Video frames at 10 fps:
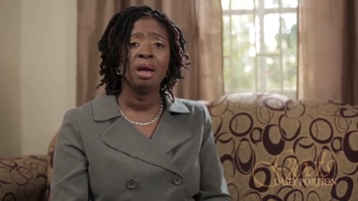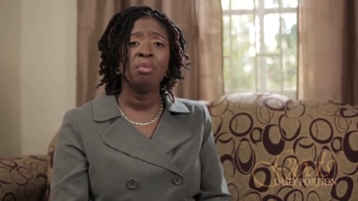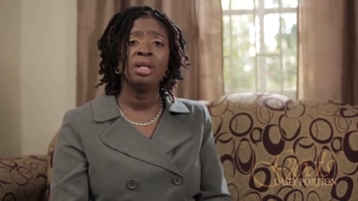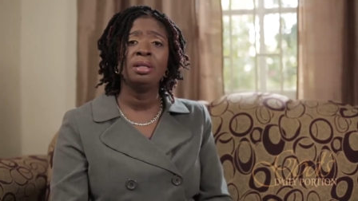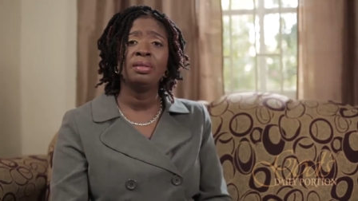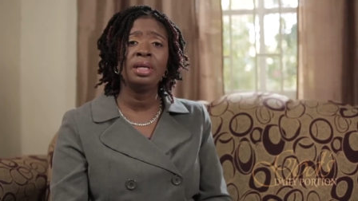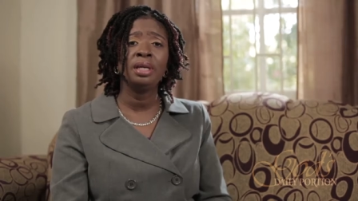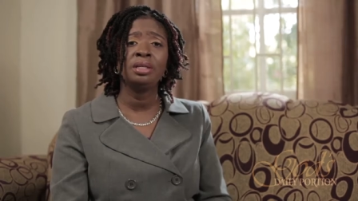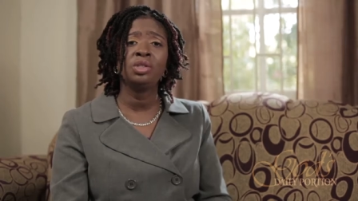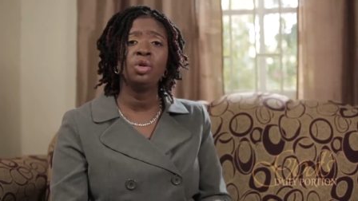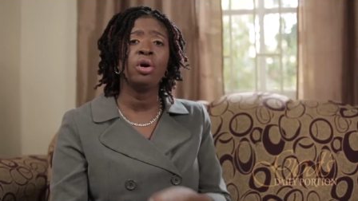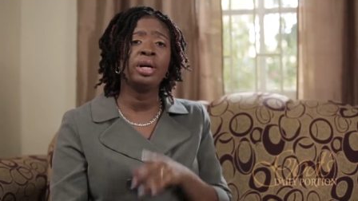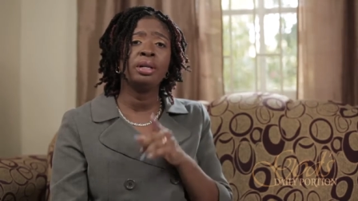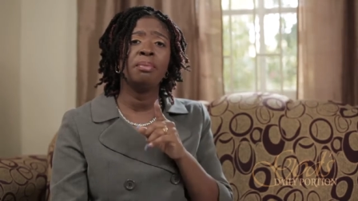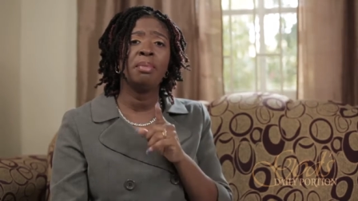But the thing is, you're
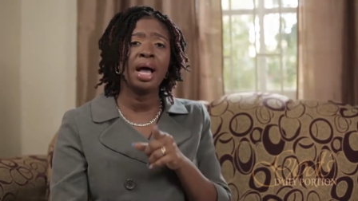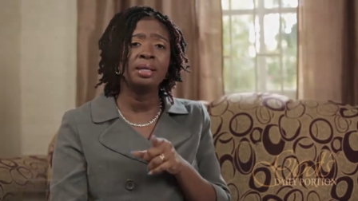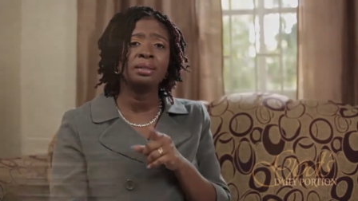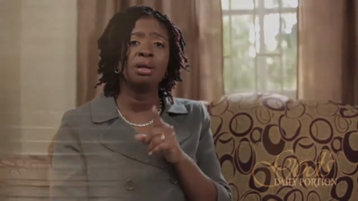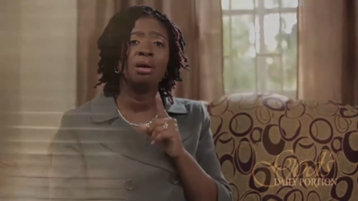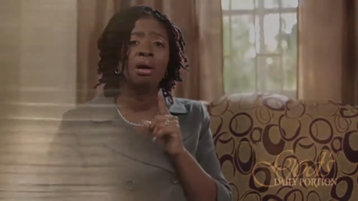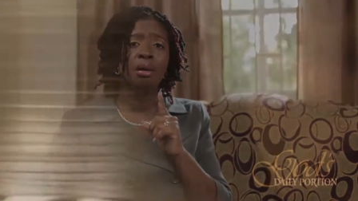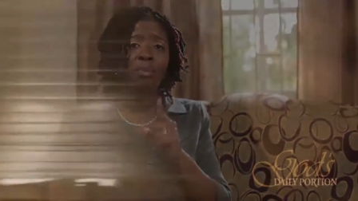in the master